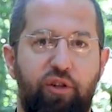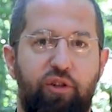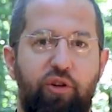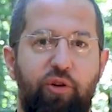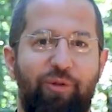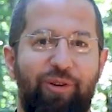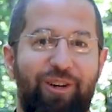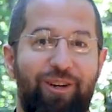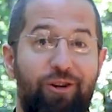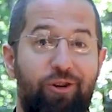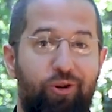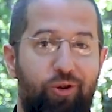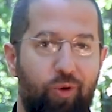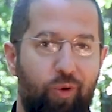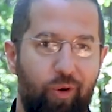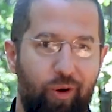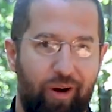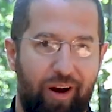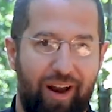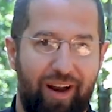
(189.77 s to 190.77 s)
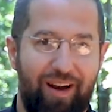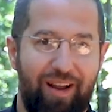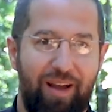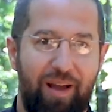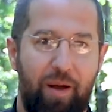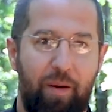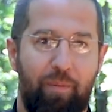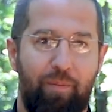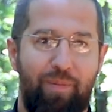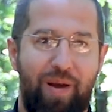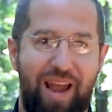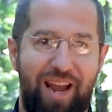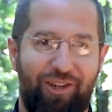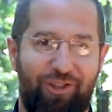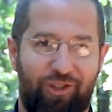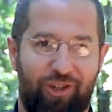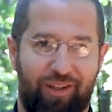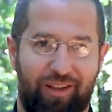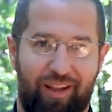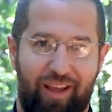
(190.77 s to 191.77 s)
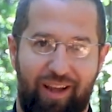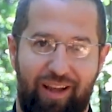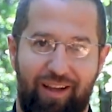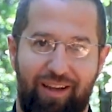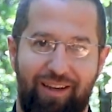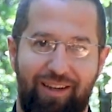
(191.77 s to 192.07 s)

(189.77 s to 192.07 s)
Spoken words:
to endure it patiently,